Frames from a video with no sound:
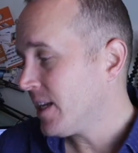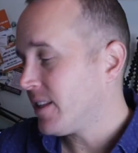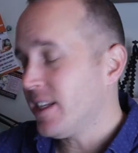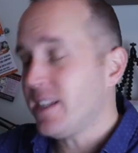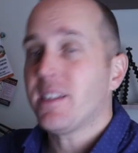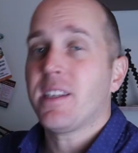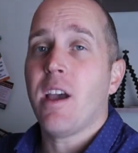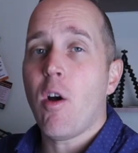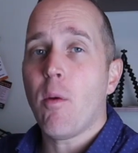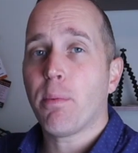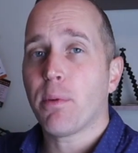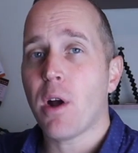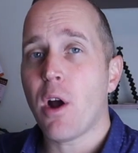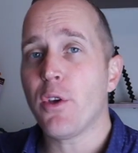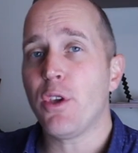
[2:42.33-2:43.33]
This
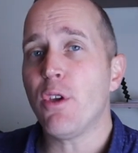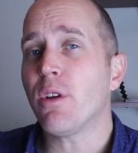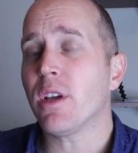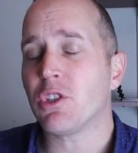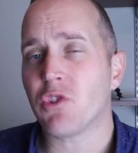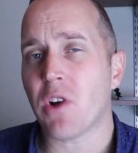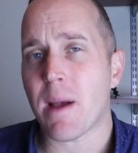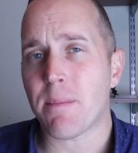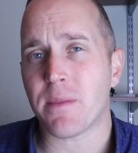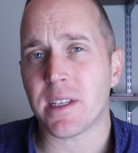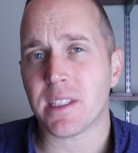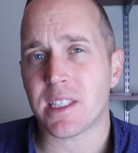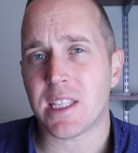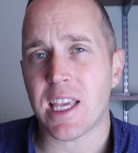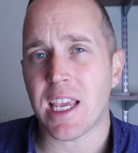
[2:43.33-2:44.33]
GoPro, you could drop
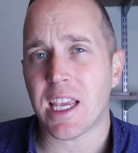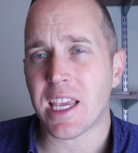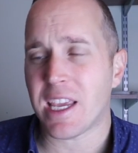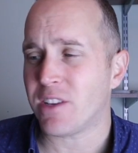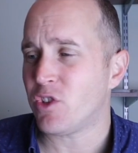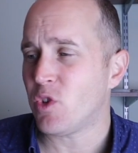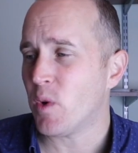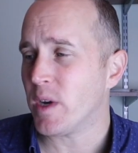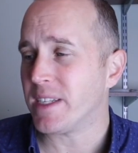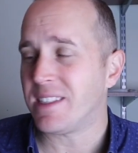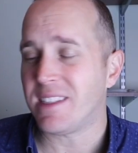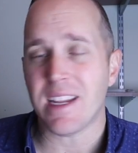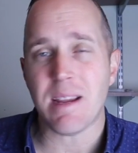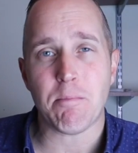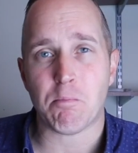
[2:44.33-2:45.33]
this thing into a
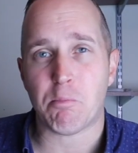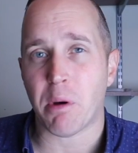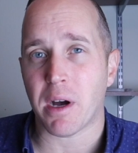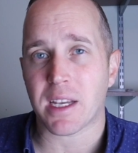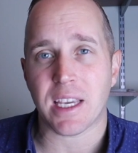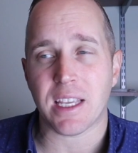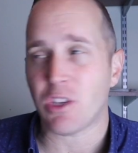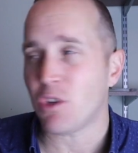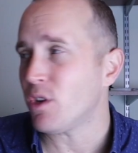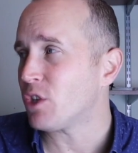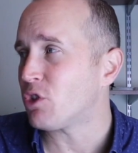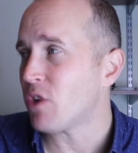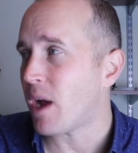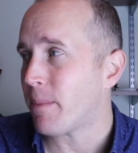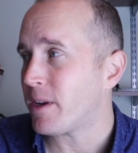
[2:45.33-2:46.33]
deep bucket, you could
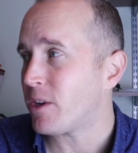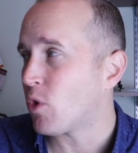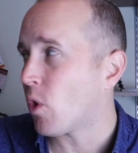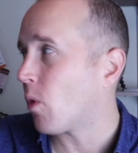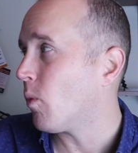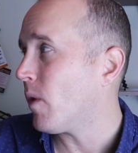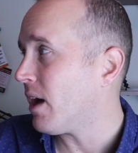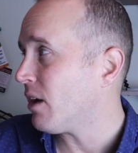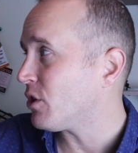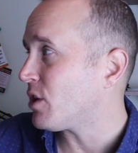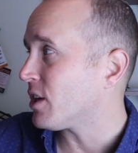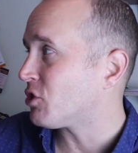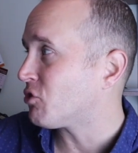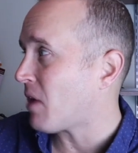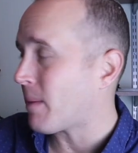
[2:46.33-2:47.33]
drop it into a well, you
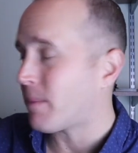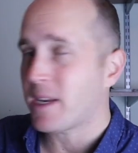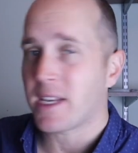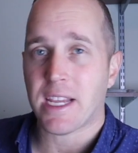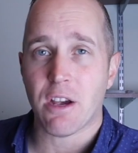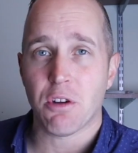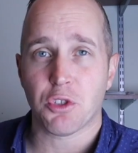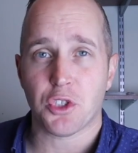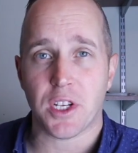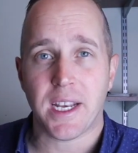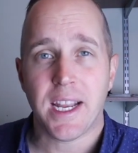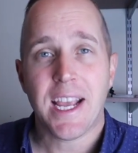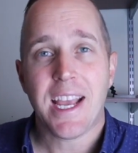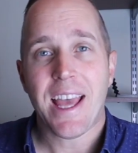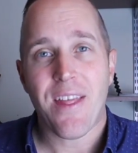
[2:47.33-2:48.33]
could drop it in the ocean.